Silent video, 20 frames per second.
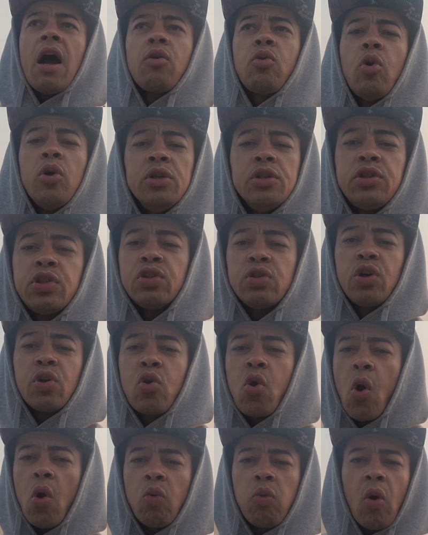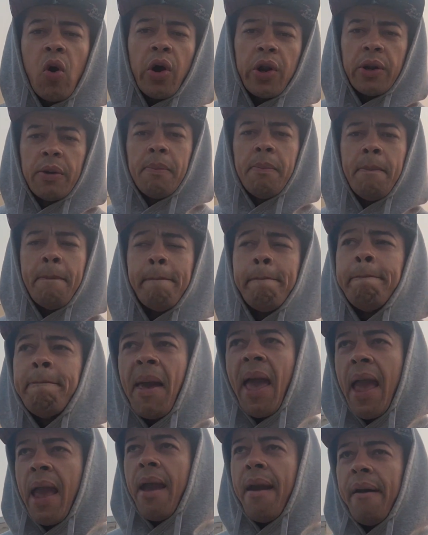go into the cold water.
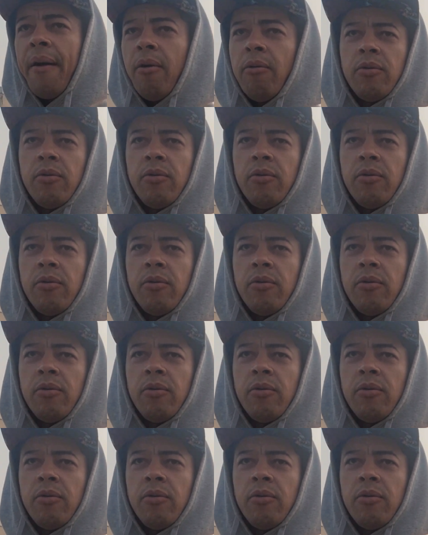Bam,